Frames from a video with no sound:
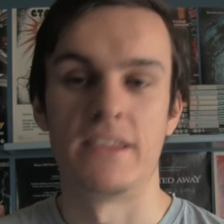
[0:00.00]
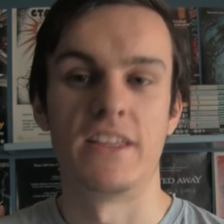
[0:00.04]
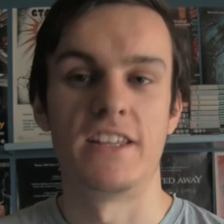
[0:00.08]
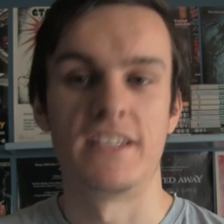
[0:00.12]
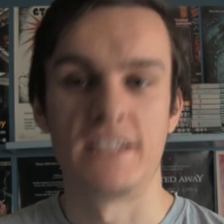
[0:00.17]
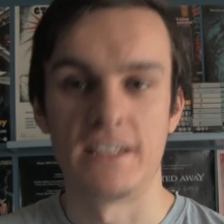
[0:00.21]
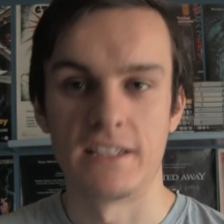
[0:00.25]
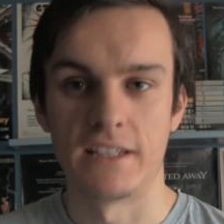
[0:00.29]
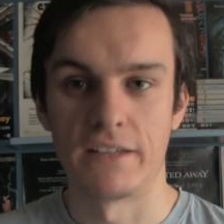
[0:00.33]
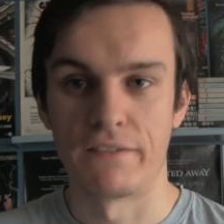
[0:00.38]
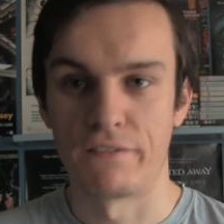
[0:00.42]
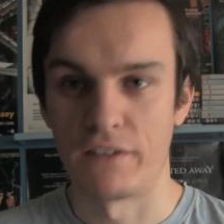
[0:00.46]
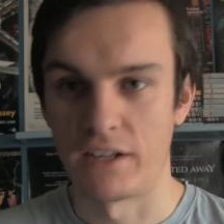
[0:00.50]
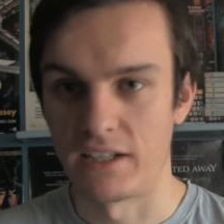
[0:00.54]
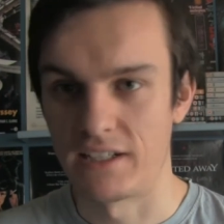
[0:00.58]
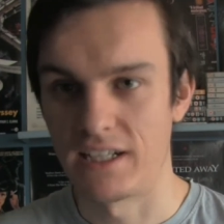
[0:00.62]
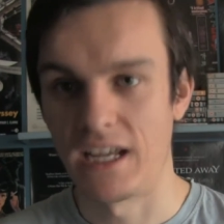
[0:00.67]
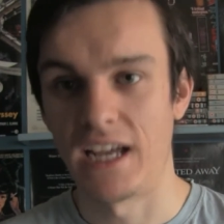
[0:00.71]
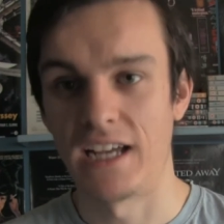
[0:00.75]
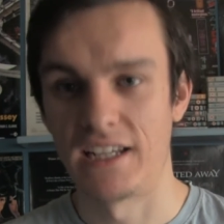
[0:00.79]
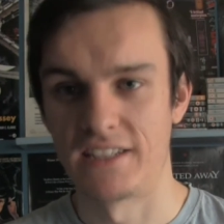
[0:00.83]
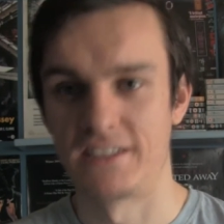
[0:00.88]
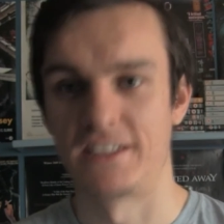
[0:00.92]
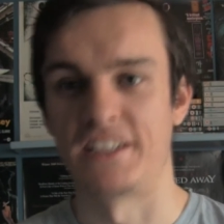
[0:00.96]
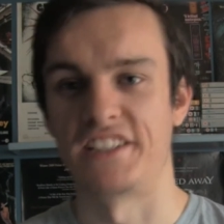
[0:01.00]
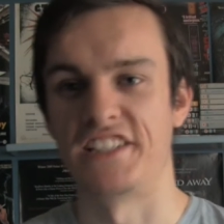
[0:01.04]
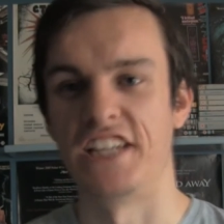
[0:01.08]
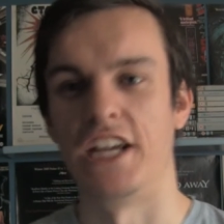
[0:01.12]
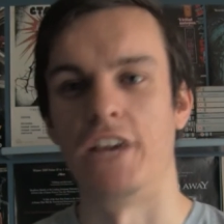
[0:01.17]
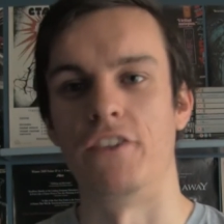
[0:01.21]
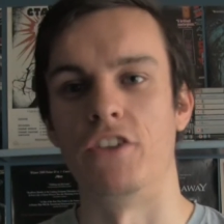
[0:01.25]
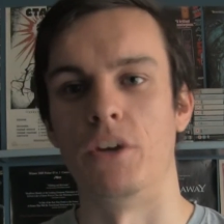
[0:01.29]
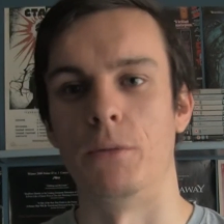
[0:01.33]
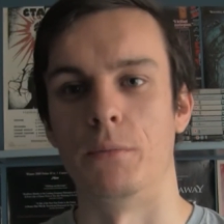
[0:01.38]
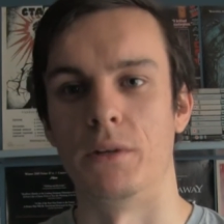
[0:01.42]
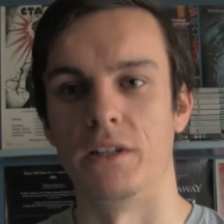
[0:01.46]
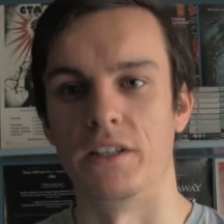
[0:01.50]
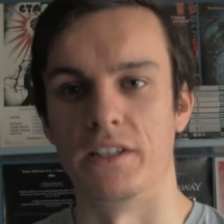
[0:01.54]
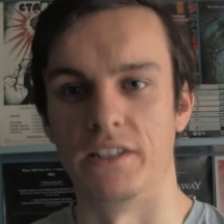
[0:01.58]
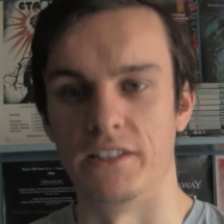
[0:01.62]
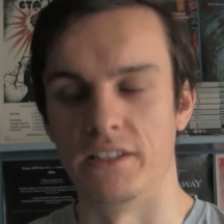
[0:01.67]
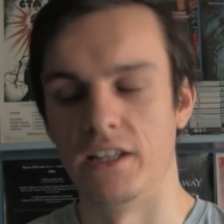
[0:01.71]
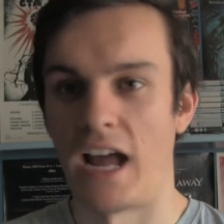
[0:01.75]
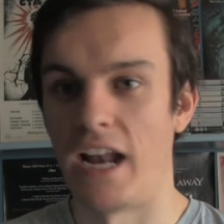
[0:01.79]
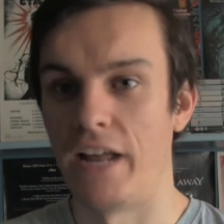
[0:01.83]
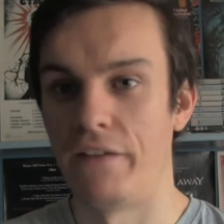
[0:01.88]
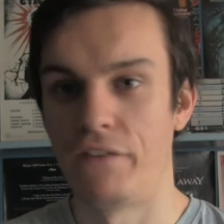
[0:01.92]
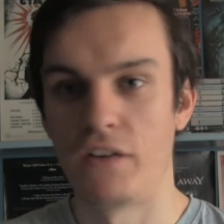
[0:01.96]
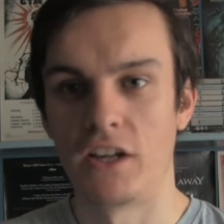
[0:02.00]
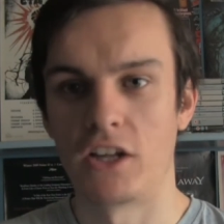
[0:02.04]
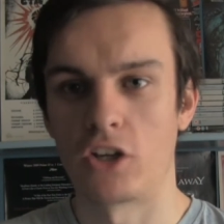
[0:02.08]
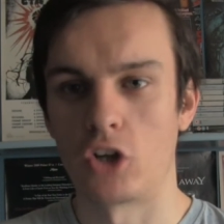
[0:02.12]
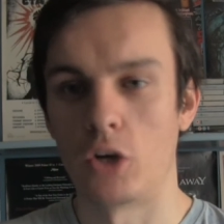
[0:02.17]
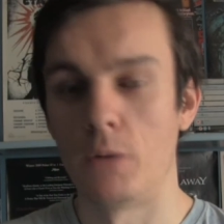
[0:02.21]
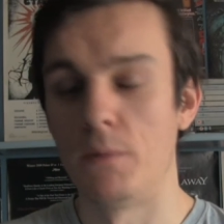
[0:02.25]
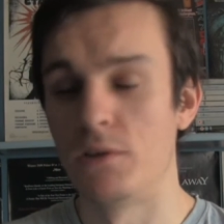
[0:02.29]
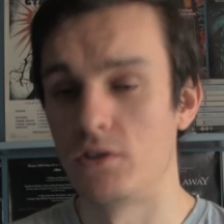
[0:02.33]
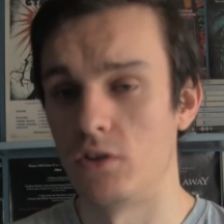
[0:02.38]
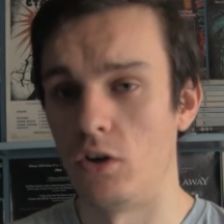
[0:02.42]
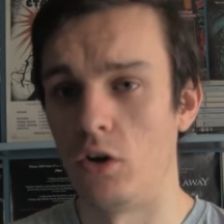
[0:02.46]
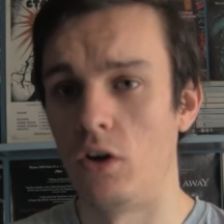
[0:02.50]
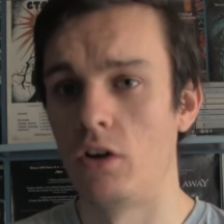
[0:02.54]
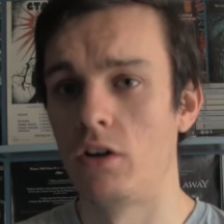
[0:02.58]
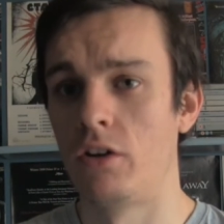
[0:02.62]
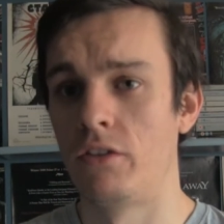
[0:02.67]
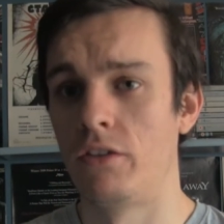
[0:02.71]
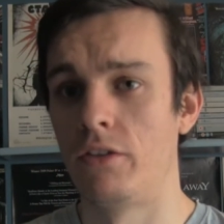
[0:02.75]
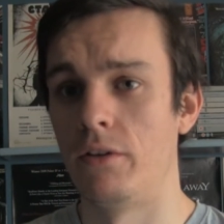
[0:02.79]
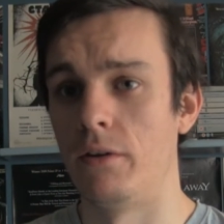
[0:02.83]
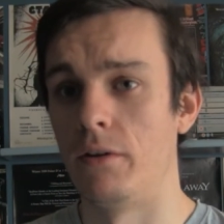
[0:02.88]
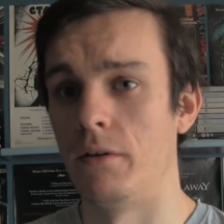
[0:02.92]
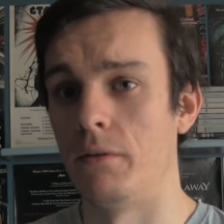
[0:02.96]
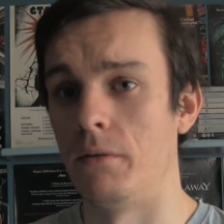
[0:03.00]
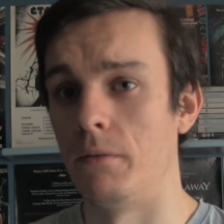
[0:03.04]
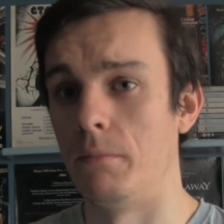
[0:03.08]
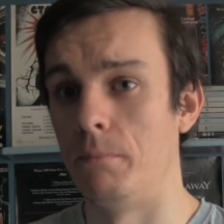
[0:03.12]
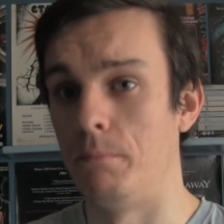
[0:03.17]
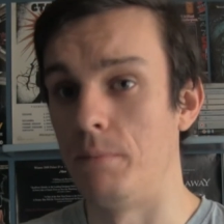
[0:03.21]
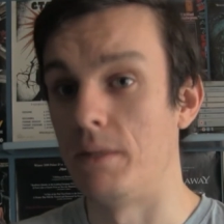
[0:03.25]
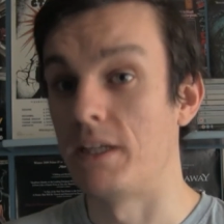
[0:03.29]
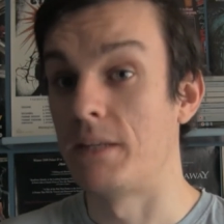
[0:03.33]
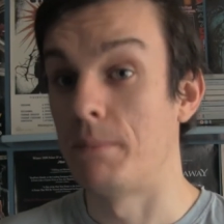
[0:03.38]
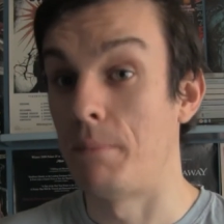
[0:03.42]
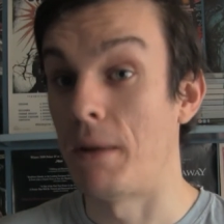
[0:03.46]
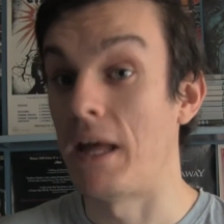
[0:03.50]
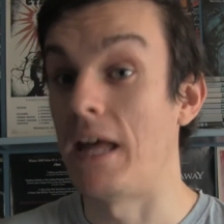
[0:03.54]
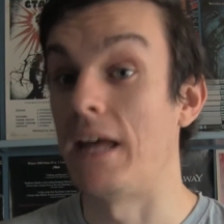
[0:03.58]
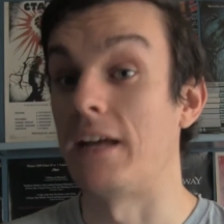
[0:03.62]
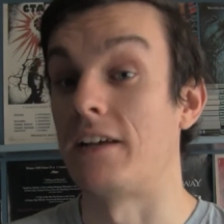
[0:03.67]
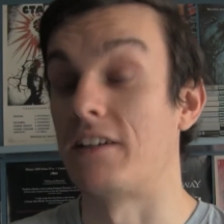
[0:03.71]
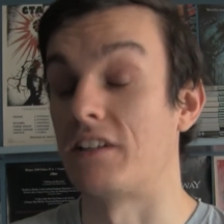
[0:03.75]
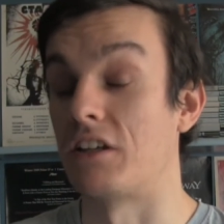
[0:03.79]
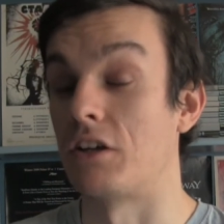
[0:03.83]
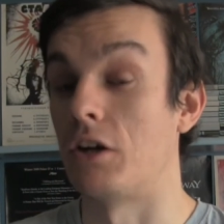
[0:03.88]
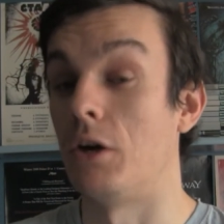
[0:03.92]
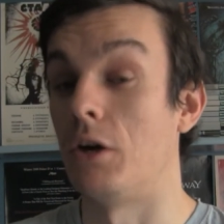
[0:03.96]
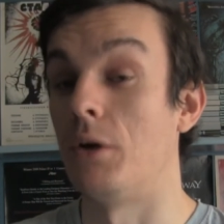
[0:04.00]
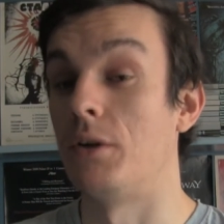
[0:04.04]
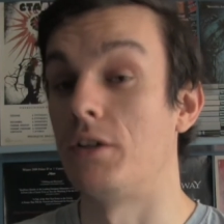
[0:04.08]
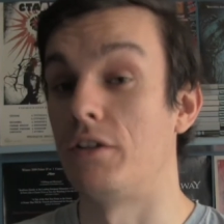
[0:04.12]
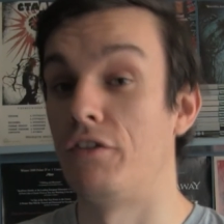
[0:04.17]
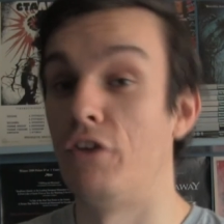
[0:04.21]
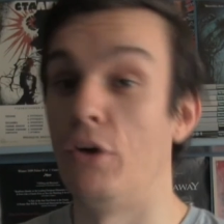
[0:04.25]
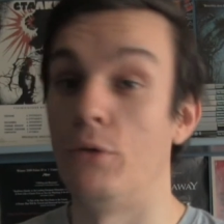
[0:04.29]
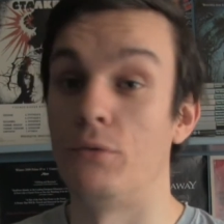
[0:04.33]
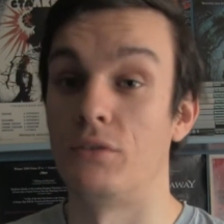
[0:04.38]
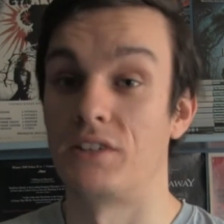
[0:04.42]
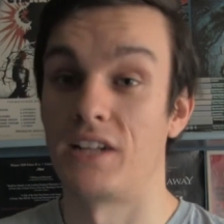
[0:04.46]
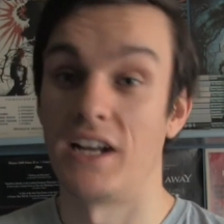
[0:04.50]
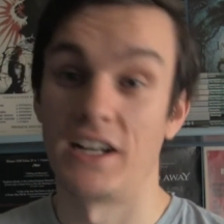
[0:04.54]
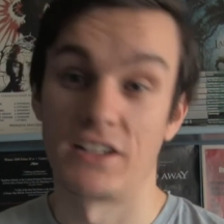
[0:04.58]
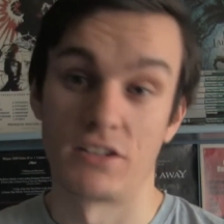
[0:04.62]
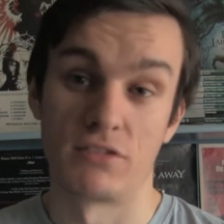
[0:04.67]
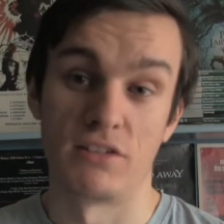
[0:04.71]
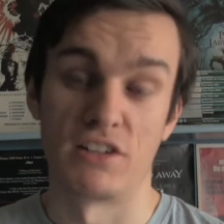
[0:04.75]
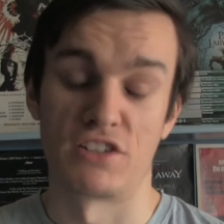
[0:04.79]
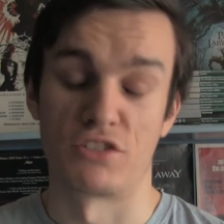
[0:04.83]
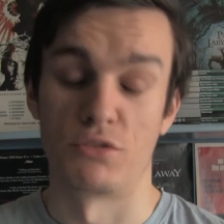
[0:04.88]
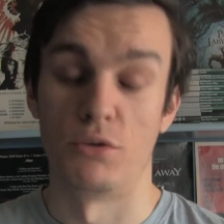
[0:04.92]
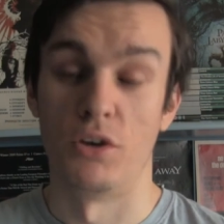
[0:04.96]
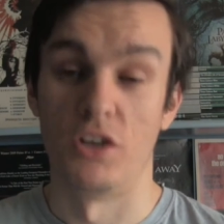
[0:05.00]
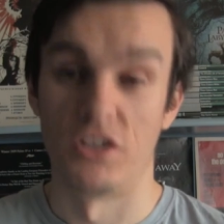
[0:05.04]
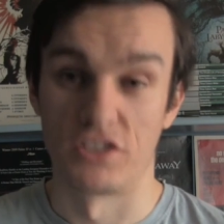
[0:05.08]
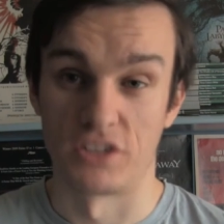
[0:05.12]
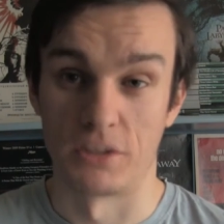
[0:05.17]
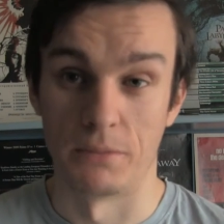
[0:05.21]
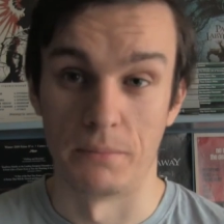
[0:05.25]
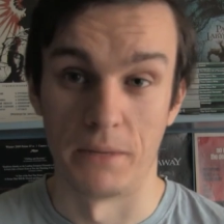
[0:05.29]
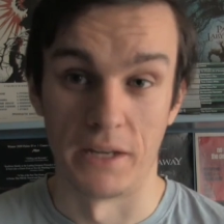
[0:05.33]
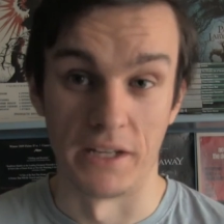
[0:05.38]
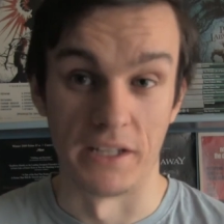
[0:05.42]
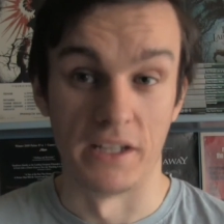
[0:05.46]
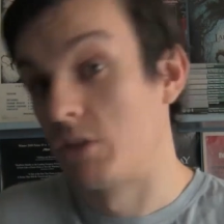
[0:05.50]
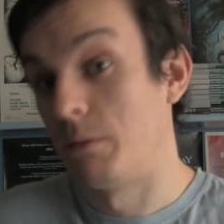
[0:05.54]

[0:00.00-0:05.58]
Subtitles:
This is a fantastic set of nominees, and I feel like almost all of the big picks are going to films without traditional Oscar bait.